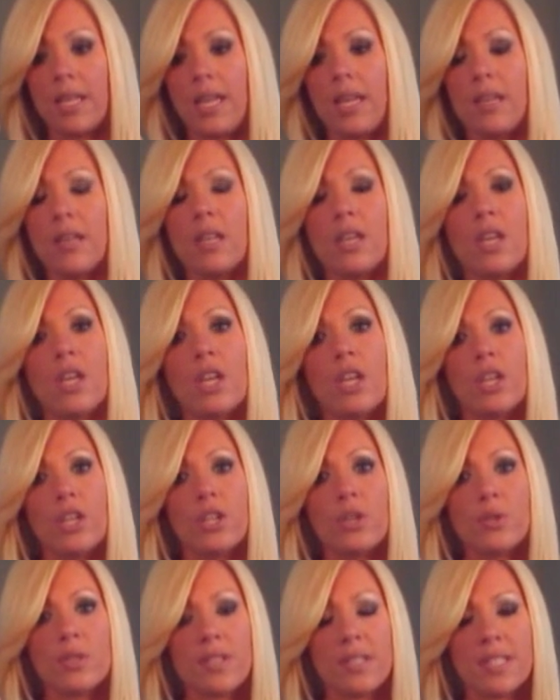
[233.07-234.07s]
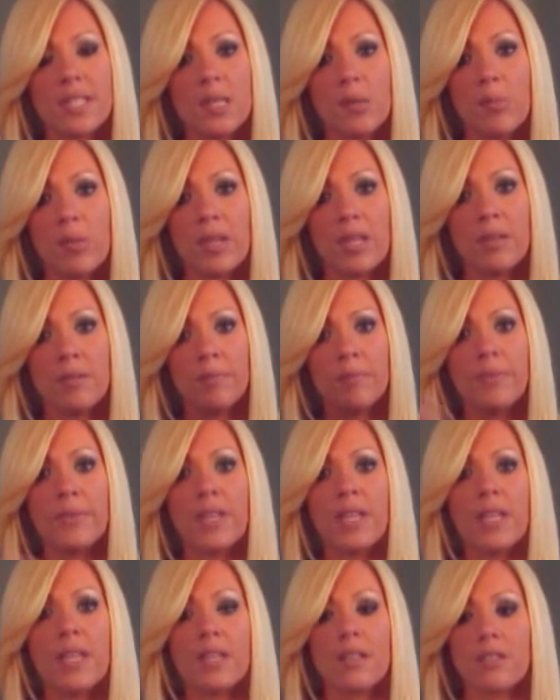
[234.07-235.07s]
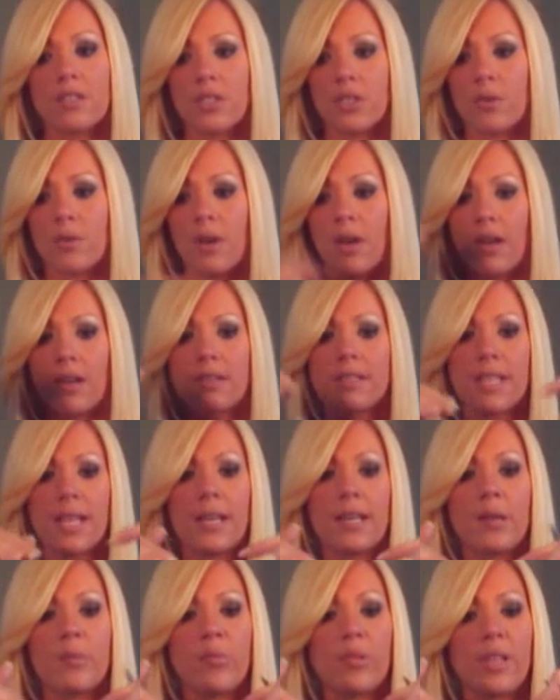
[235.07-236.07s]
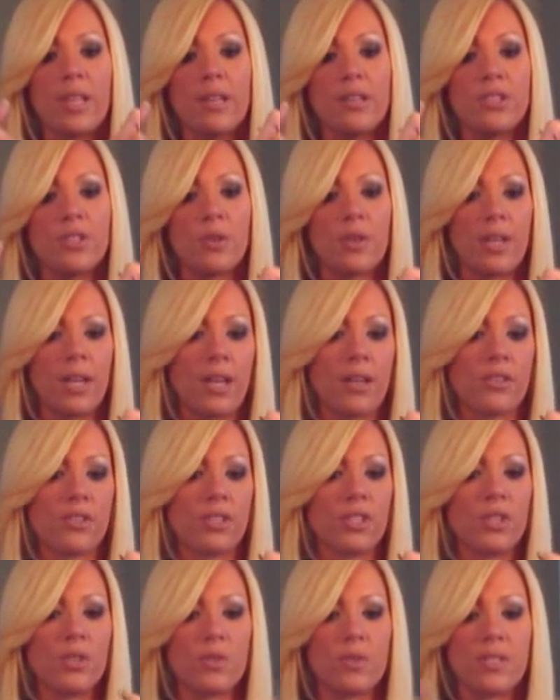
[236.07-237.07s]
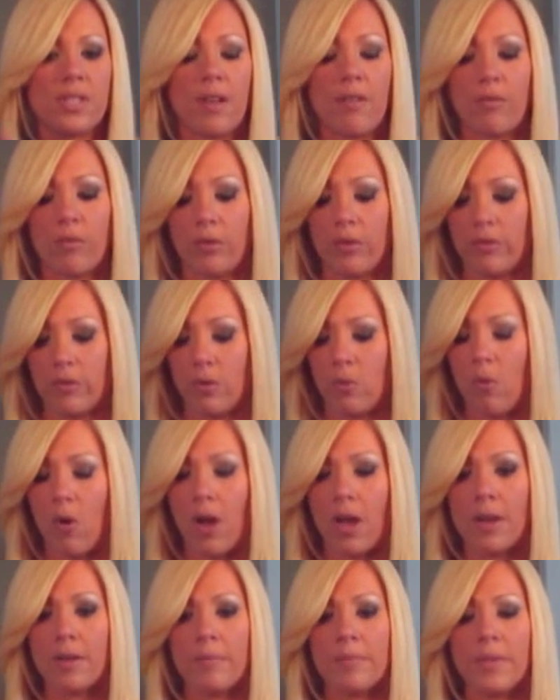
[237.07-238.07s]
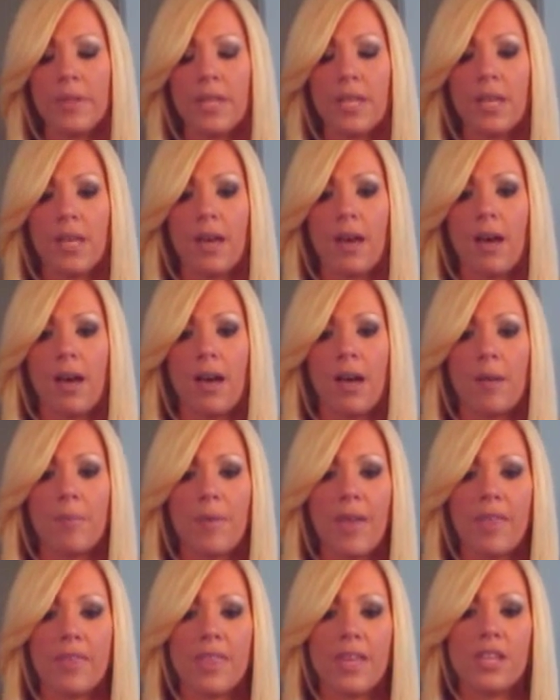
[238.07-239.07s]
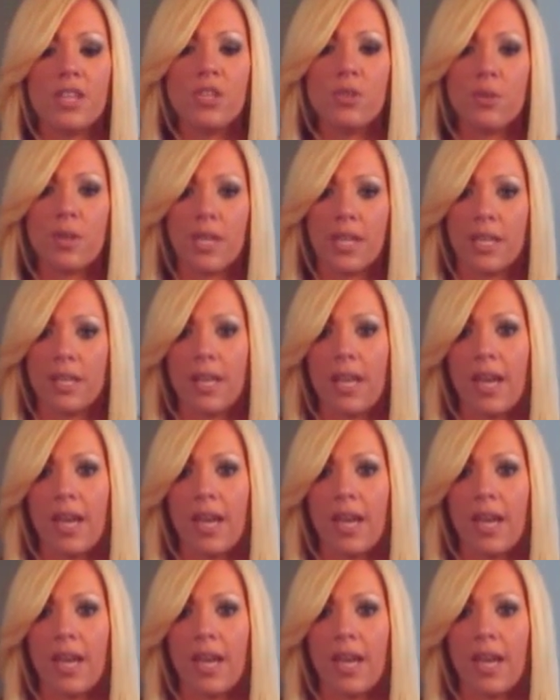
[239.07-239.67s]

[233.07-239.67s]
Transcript: head. Use a T-pin to set it in place. You can actually use several if you want. And then you can